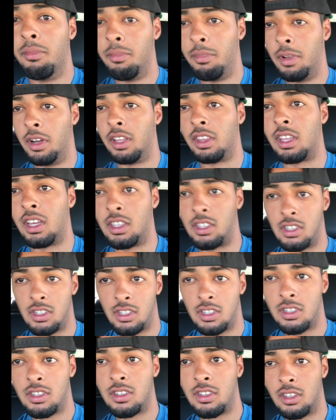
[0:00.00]
But that
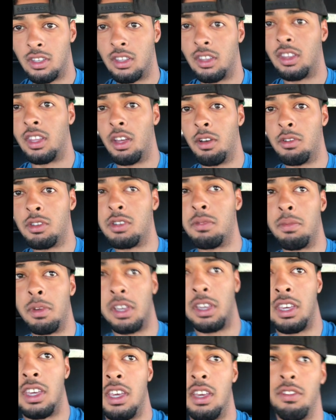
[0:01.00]
was a
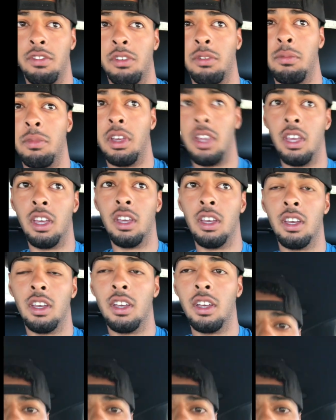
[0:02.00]
big key for me.